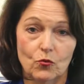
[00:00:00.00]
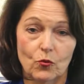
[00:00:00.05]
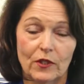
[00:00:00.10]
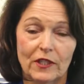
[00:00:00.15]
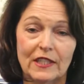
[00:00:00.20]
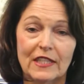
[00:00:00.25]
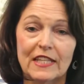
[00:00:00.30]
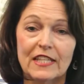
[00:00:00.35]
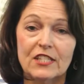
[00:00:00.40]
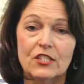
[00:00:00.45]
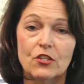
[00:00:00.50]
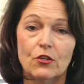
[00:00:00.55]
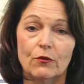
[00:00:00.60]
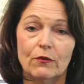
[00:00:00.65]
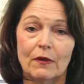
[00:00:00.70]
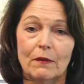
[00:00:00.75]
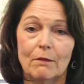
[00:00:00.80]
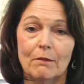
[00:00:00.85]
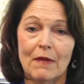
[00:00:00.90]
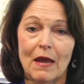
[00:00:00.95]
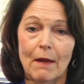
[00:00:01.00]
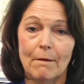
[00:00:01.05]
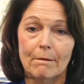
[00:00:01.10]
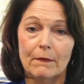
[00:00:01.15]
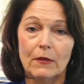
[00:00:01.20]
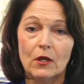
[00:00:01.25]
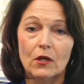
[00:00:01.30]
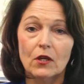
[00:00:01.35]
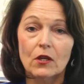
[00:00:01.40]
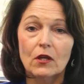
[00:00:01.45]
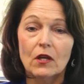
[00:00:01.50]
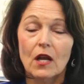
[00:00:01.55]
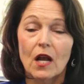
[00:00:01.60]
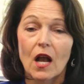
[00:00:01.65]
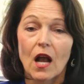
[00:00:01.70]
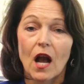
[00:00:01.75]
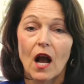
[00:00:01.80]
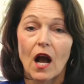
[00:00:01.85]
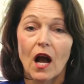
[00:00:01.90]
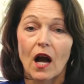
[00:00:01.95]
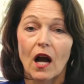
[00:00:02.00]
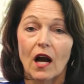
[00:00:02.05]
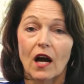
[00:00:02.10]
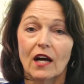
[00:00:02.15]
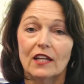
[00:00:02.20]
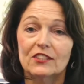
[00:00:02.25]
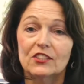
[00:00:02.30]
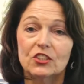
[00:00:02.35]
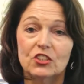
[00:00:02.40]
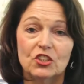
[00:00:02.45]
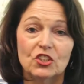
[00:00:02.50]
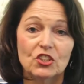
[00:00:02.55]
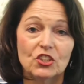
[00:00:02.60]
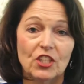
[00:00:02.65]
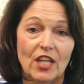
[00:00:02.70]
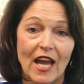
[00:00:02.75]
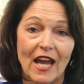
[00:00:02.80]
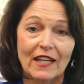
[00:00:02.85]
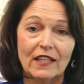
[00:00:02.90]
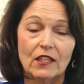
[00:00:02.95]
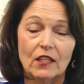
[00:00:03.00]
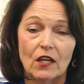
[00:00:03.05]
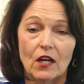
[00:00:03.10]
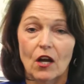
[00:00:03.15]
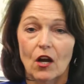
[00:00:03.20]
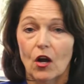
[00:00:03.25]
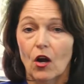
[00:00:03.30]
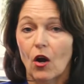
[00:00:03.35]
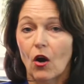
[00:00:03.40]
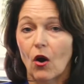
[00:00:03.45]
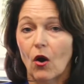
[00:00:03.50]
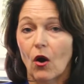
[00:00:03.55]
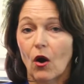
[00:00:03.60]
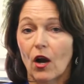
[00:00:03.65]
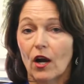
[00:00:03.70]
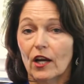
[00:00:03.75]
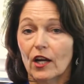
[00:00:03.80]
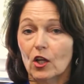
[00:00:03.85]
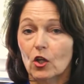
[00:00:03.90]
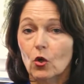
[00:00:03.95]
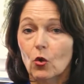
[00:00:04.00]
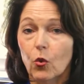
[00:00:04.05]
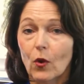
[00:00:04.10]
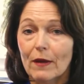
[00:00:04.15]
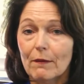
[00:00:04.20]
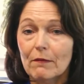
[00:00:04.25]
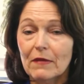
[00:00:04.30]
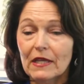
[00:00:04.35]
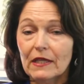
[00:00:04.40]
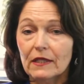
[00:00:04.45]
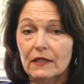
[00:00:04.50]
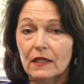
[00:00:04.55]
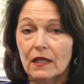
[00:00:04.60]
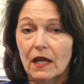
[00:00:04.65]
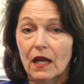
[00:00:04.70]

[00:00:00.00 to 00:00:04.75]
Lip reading: We need to remember to check our equipment